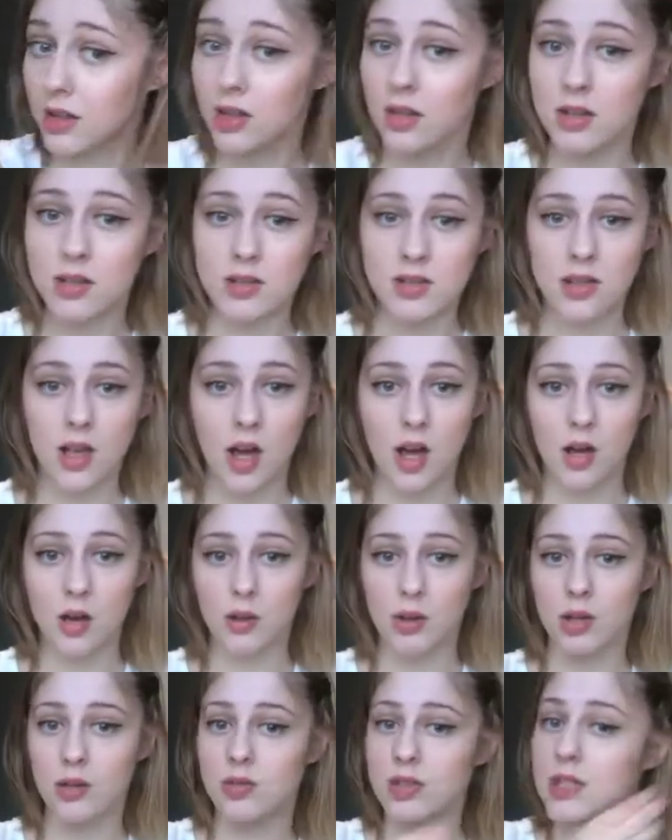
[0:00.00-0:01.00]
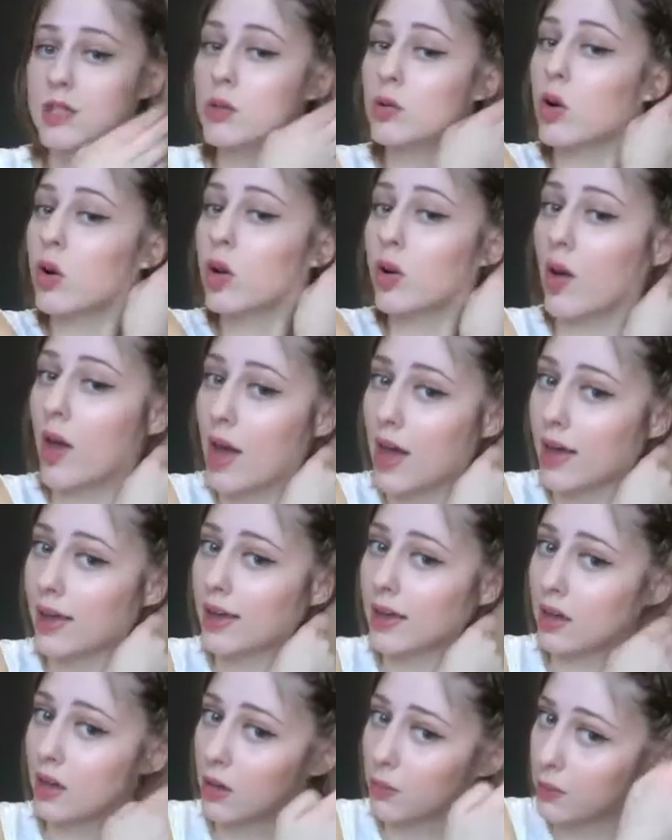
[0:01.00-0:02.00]
so you've still got your hair
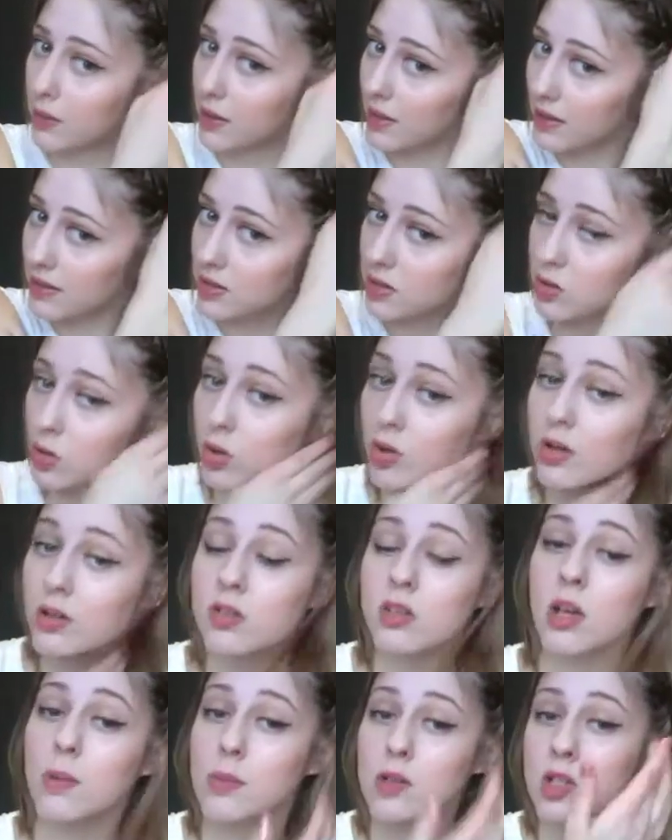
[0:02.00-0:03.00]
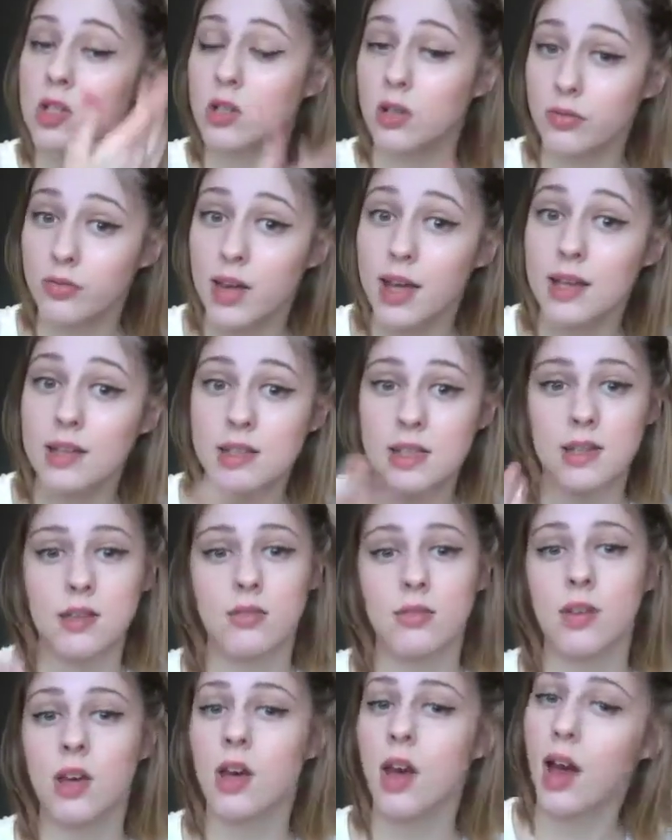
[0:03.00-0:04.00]
here but it's not so much in your face
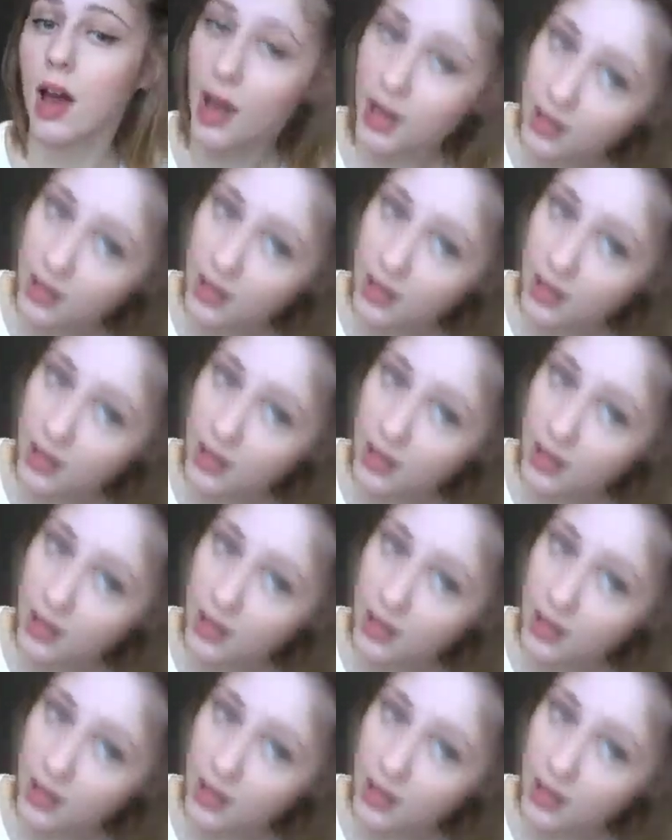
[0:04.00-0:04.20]
if, I